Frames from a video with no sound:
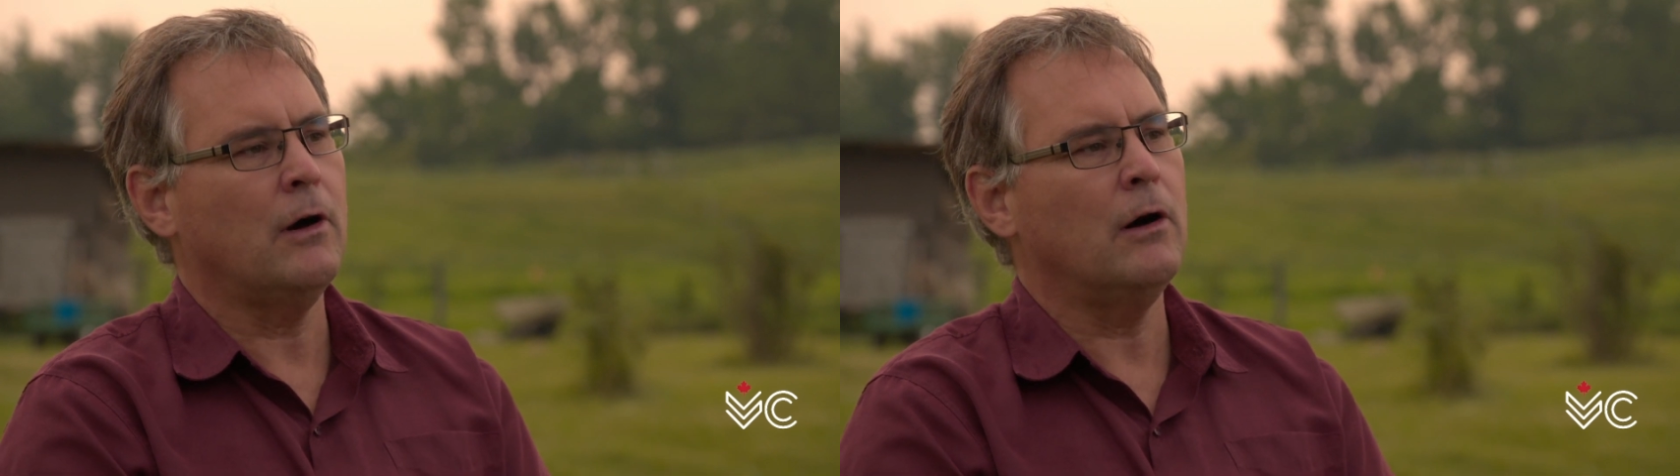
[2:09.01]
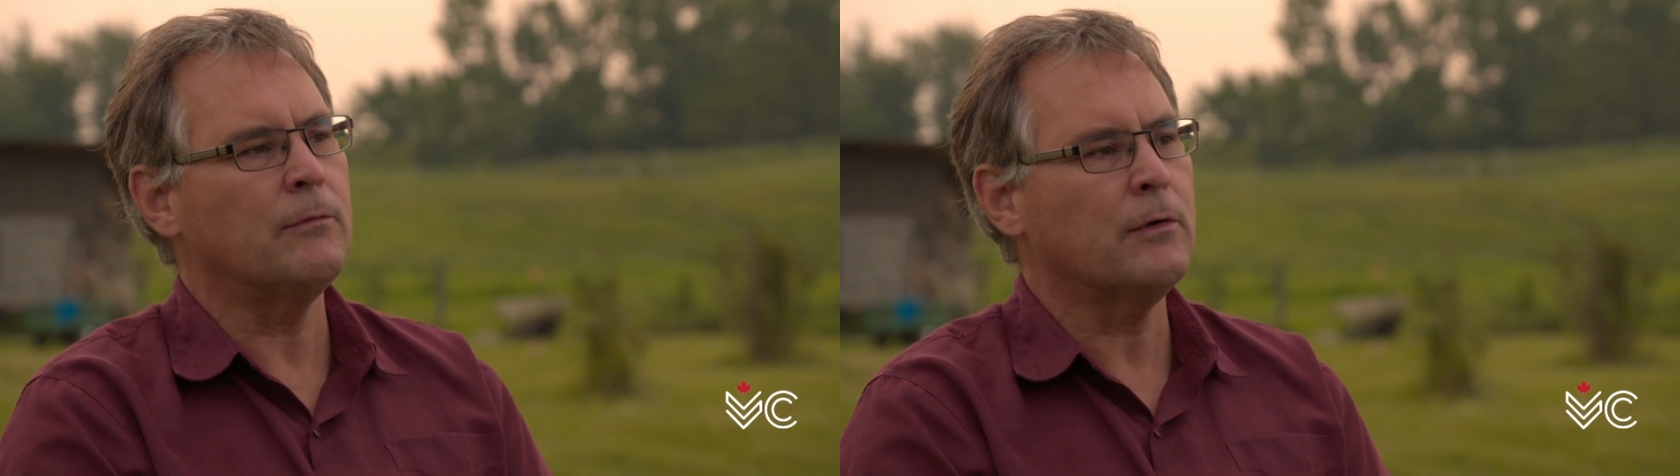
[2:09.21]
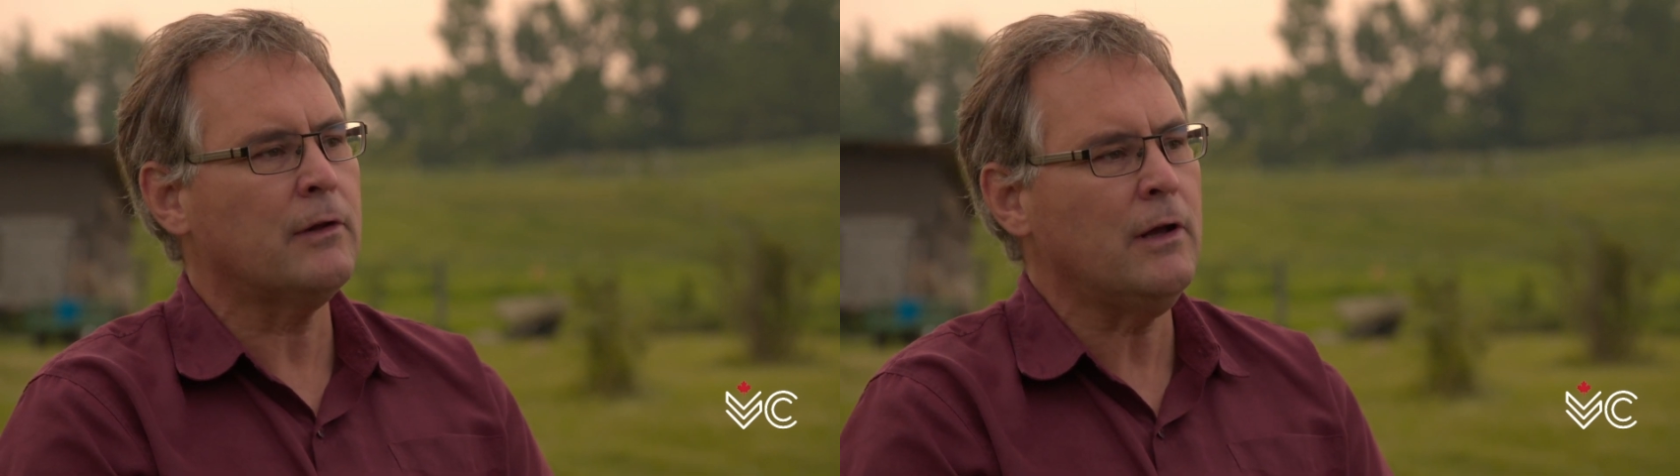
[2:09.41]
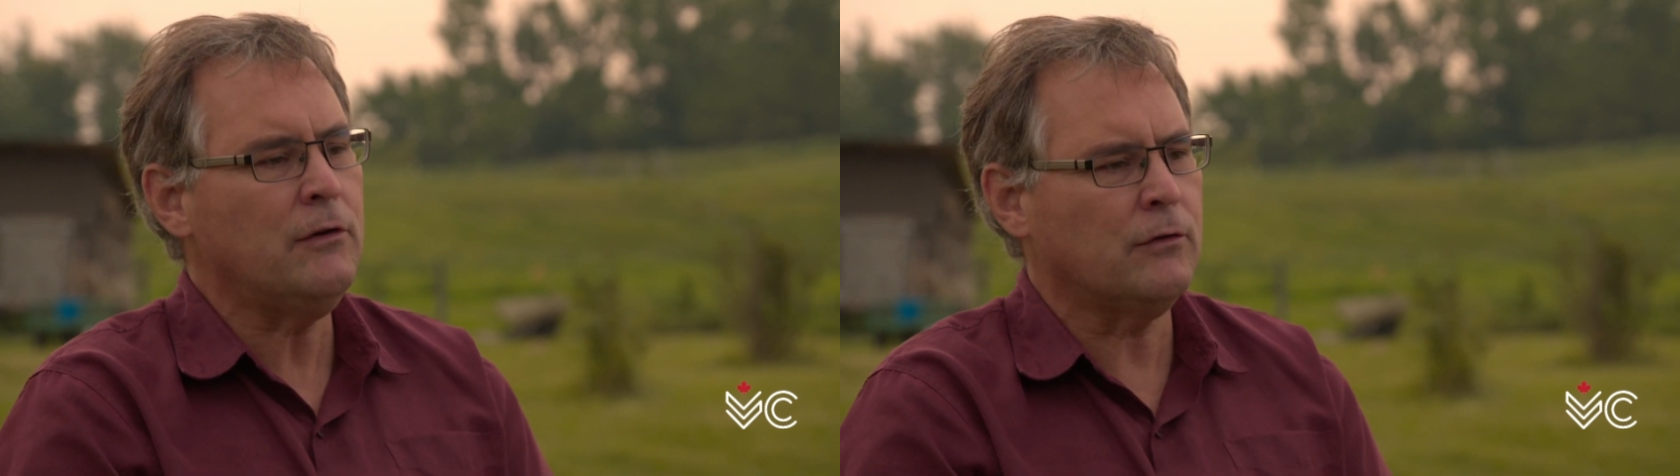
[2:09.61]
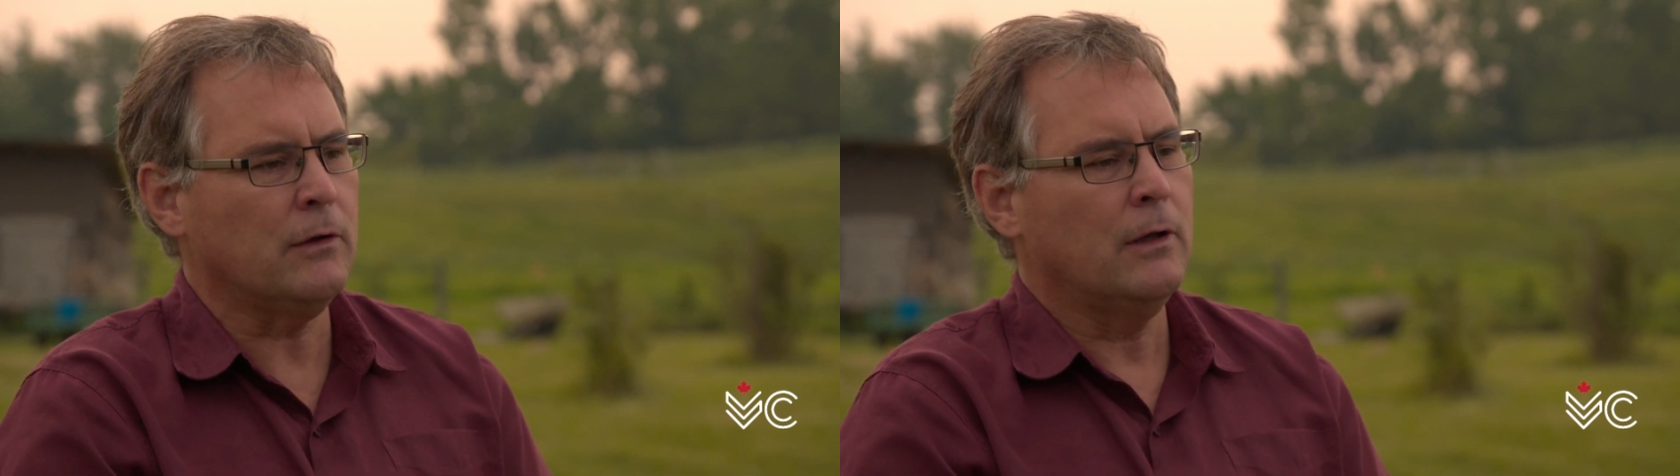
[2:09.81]

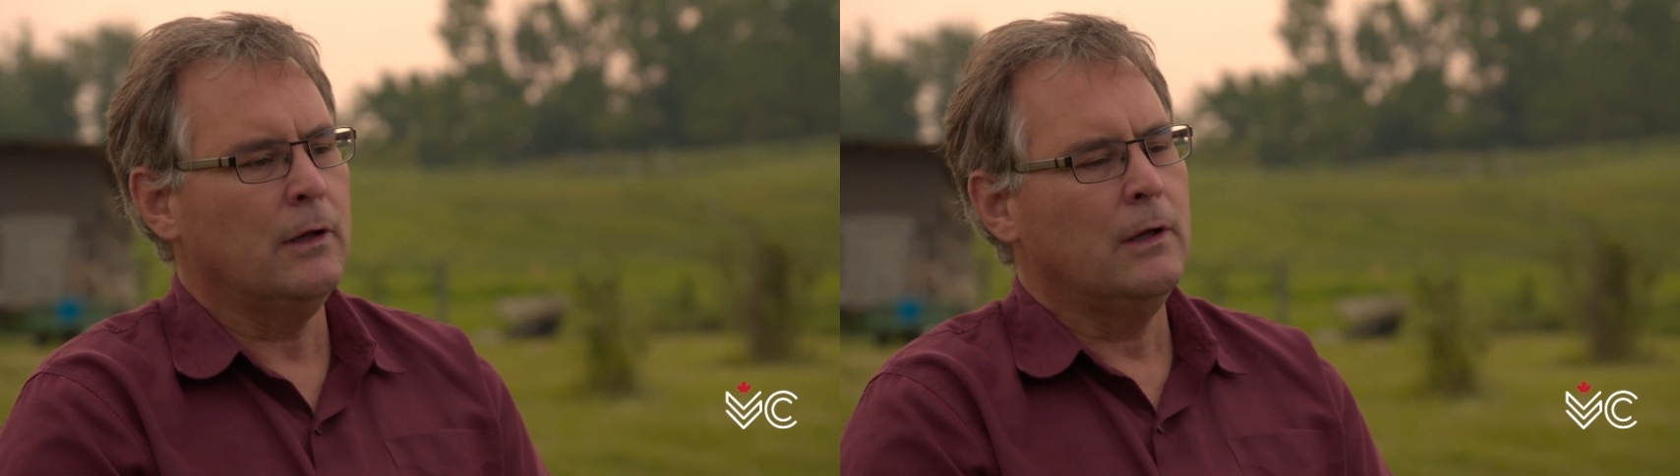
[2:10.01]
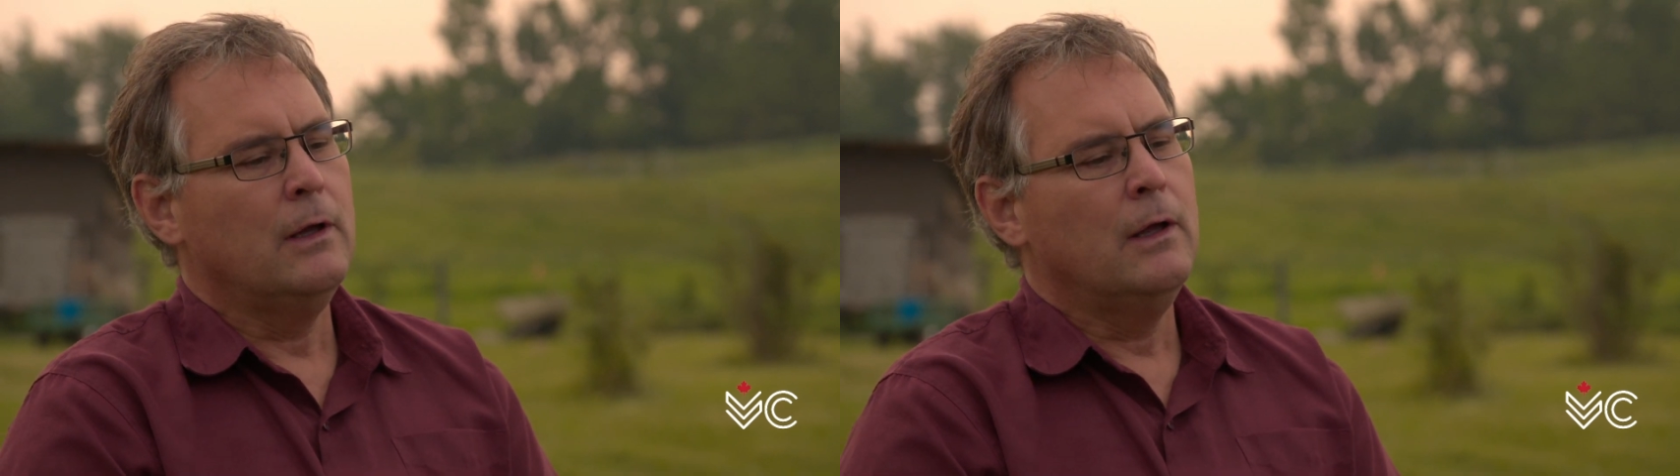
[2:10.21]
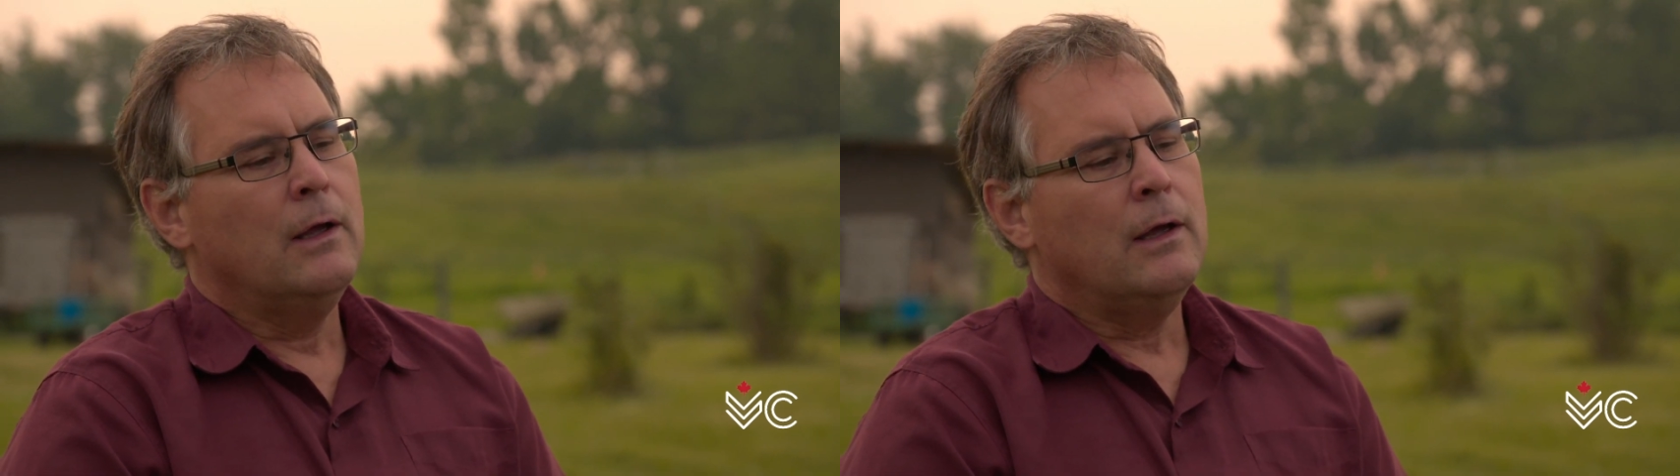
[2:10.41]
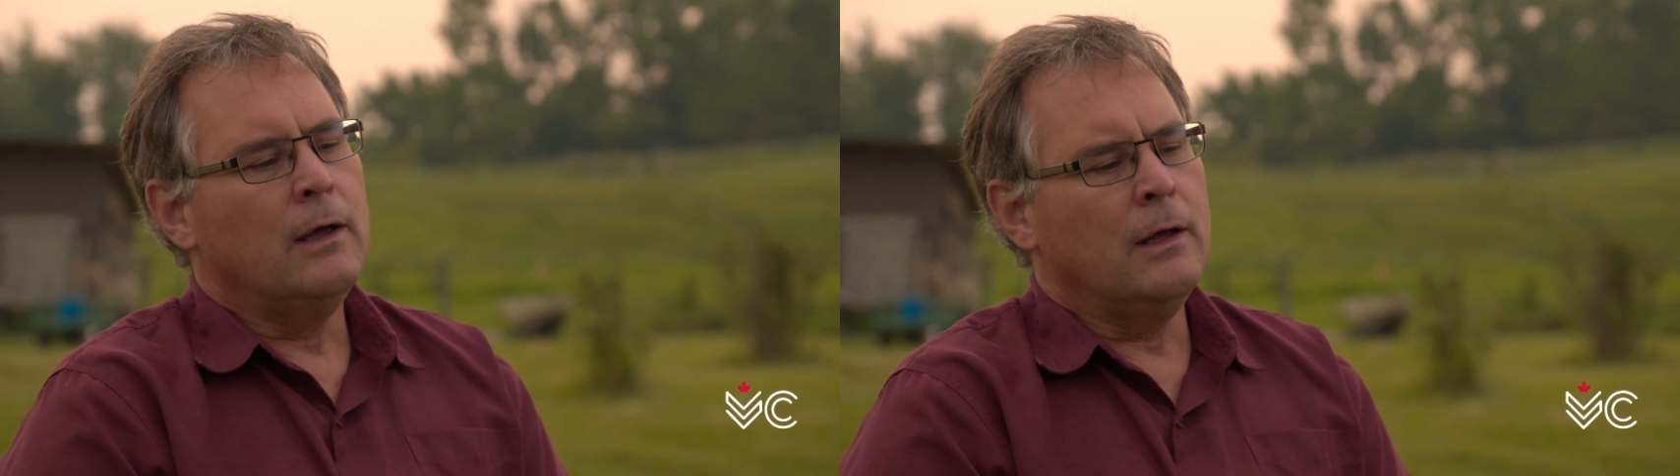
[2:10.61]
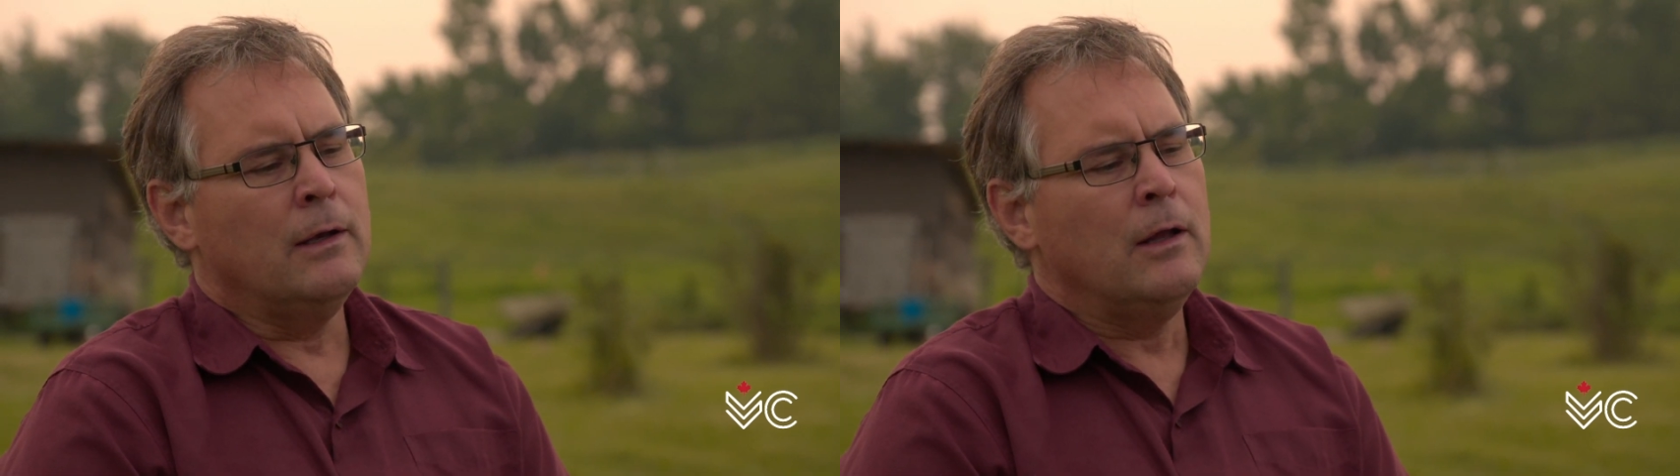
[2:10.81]
conversation.
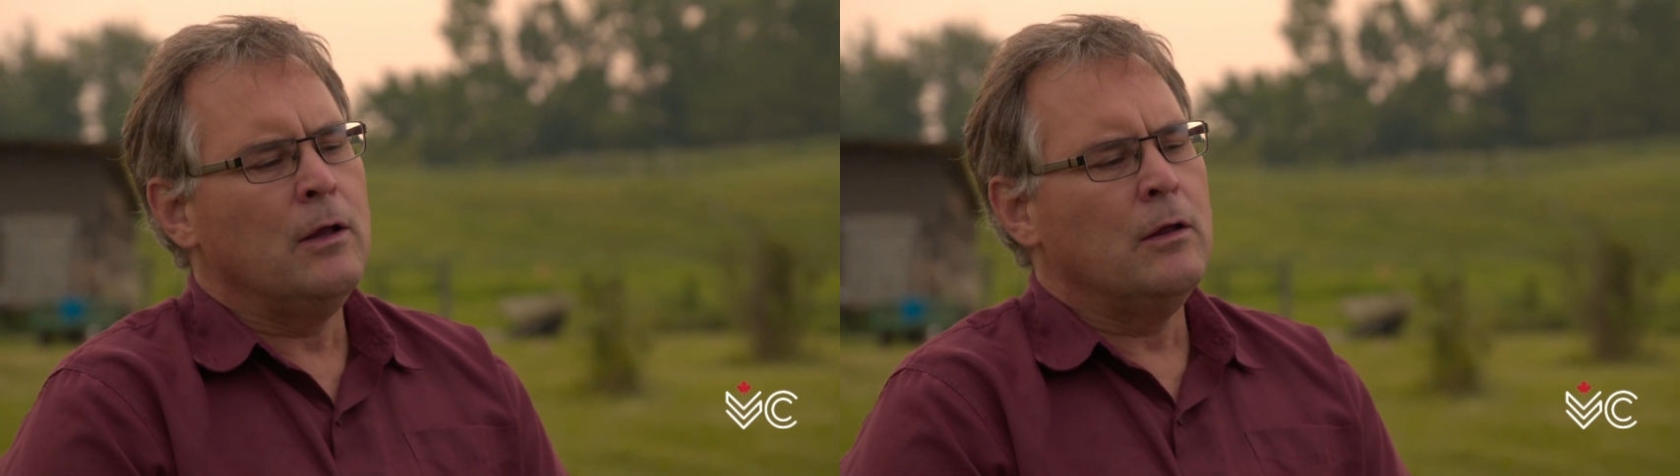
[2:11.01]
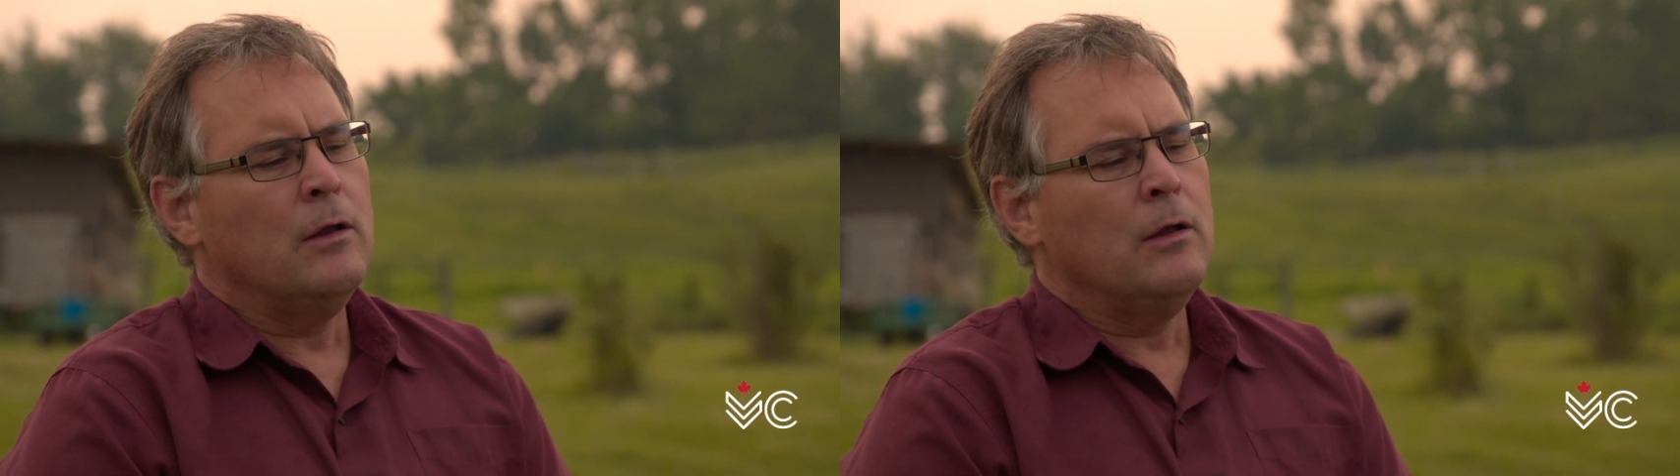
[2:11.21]
And